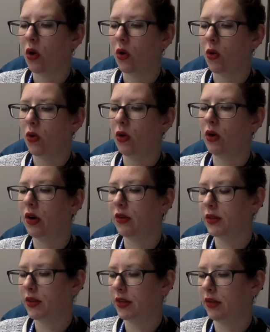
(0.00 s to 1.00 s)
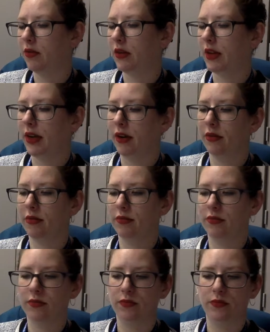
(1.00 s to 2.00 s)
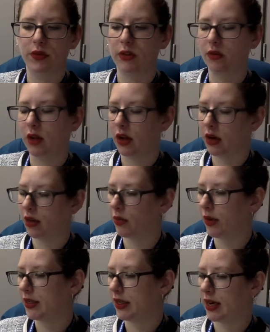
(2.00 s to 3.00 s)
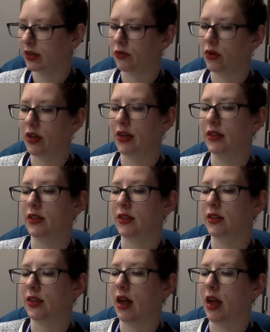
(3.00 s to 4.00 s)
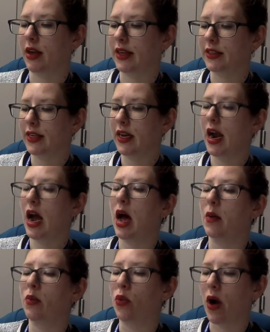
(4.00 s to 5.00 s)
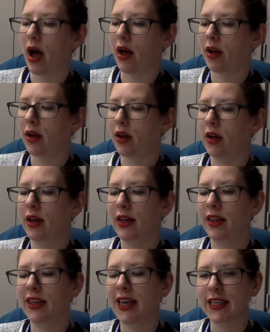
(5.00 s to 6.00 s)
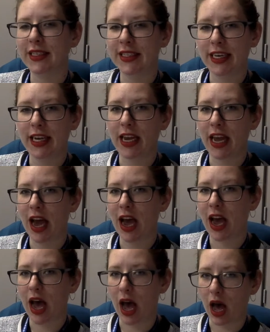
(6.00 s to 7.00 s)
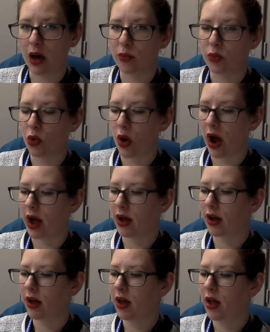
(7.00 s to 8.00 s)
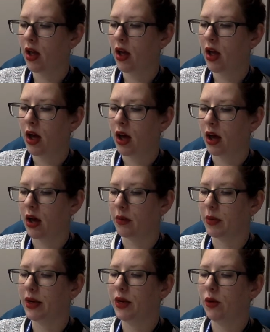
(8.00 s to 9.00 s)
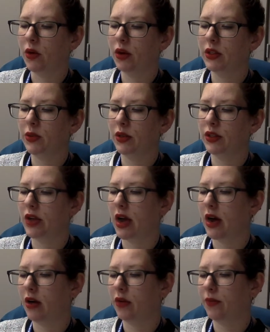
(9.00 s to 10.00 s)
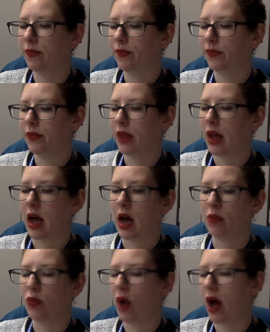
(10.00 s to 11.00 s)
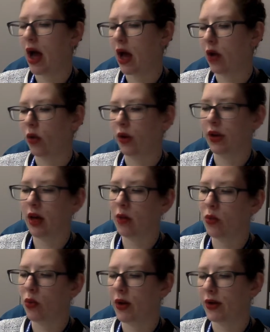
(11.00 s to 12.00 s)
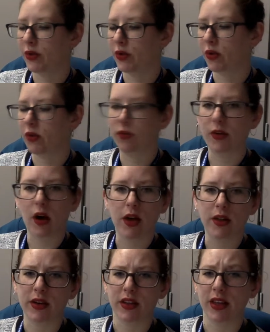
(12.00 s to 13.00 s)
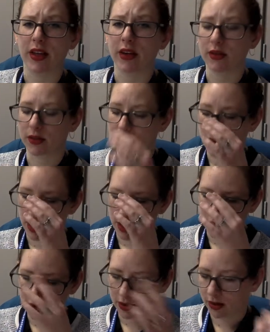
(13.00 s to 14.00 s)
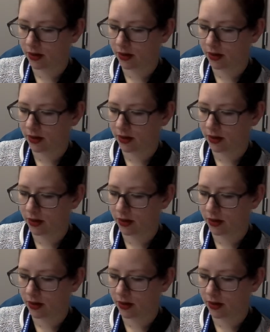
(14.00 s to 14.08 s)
Or alternatively, another way to ask for this, qu'est-ce qu'il y a à boire? Qu'est-ce qu'il y a à boire? And you could switch out à boire or comme boisson for other things like